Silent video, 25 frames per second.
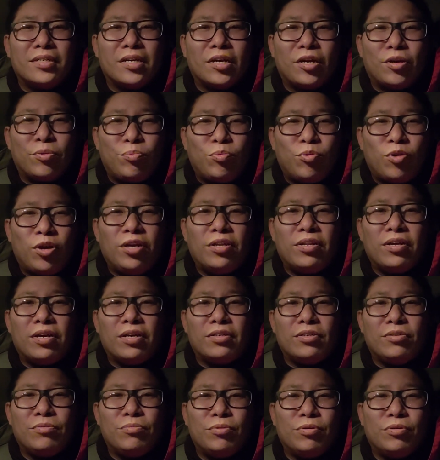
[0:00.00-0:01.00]
I pray that
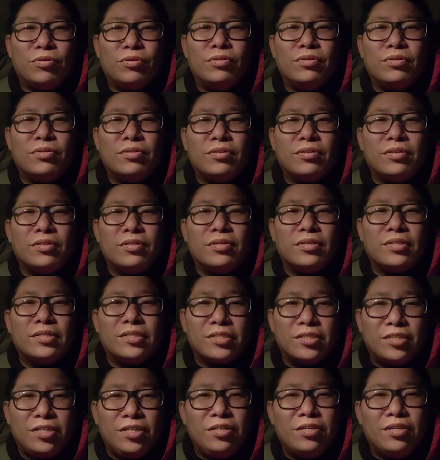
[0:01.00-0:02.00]
you will
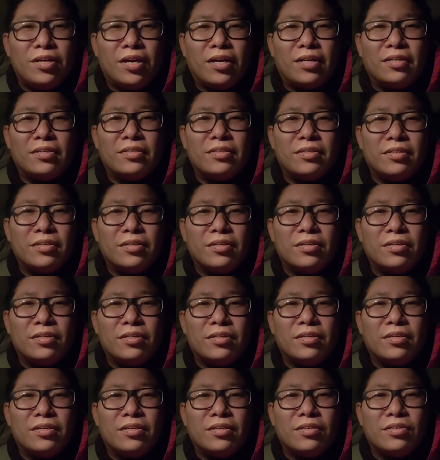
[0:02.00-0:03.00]
see that
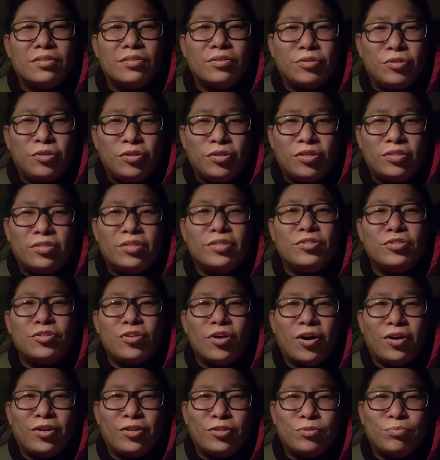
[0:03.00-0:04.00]
the, this
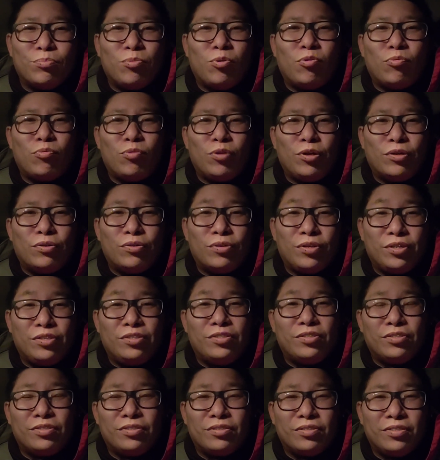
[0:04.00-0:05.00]
God is more real.
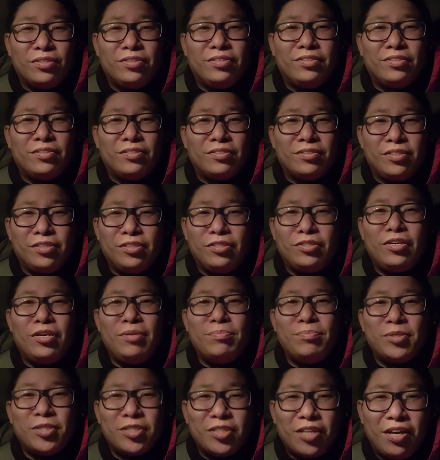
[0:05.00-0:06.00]
He's he's he's
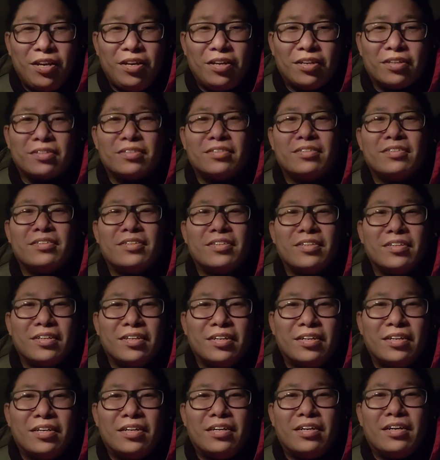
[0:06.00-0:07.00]
keeps saying,
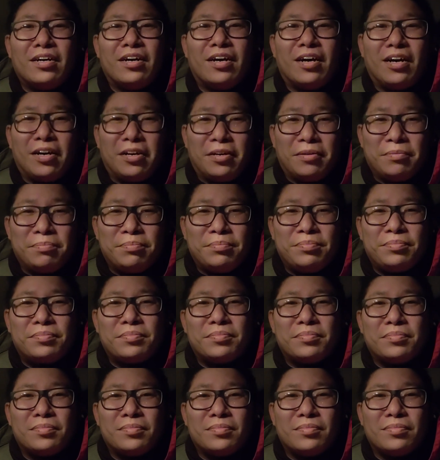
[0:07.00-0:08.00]
um,
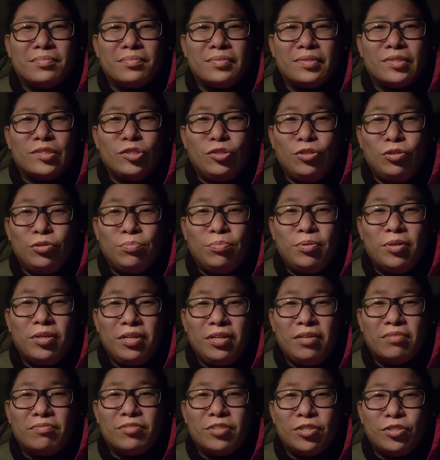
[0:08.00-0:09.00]
"Do you
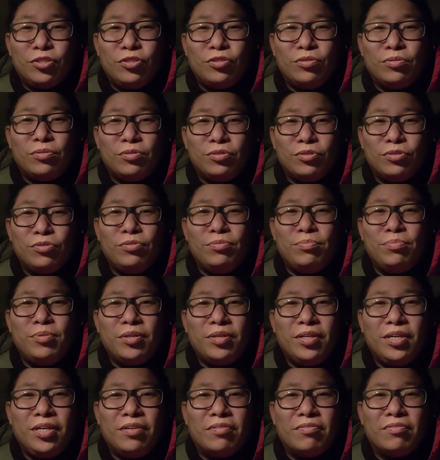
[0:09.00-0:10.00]
believe? Did you do you
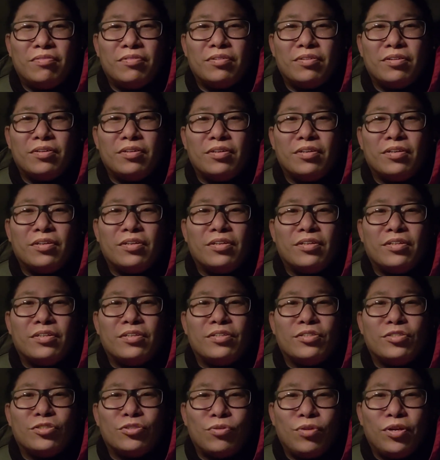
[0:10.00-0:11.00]
believe?"
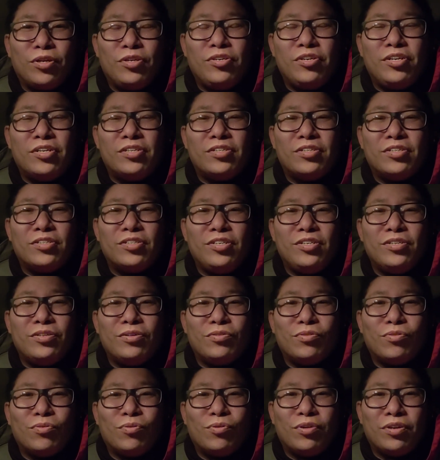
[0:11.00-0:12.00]
So that you can see the
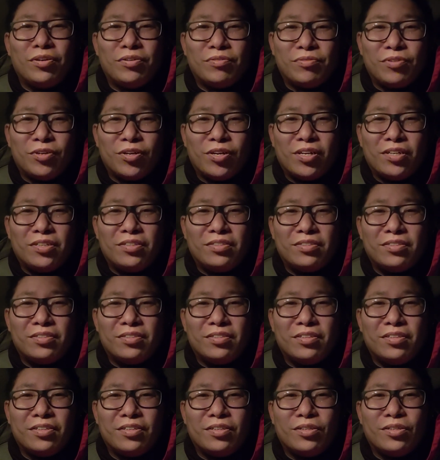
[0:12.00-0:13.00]
glory of God,
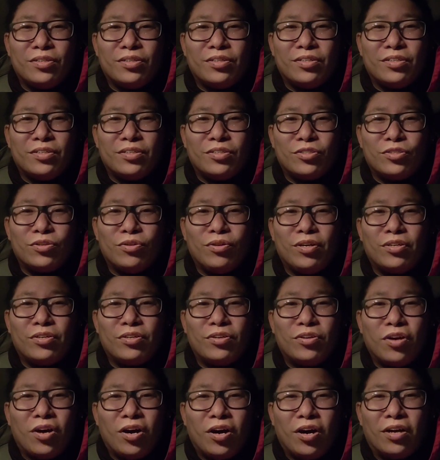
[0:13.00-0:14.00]
so that
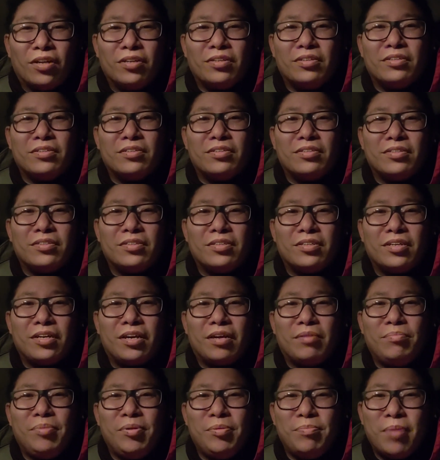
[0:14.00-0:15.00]
God
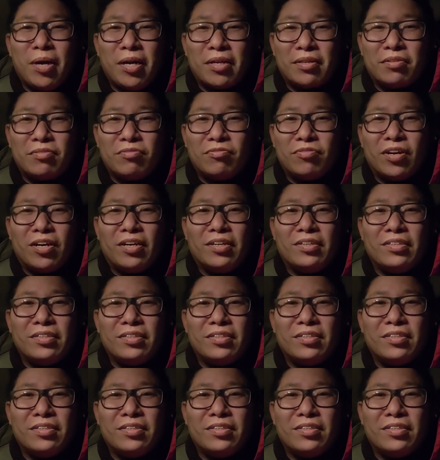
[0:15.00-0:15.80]
can be magnified,